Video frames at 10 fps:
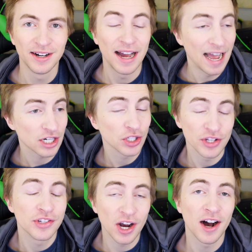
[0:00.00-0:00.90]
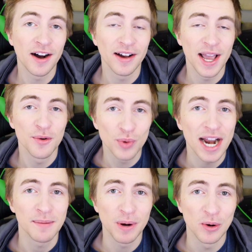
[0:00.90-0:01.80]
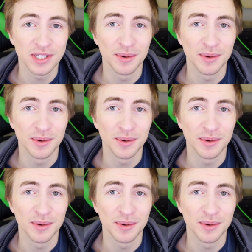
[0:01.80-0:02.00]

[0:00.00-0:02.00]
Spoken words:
I actually saw a Reddit post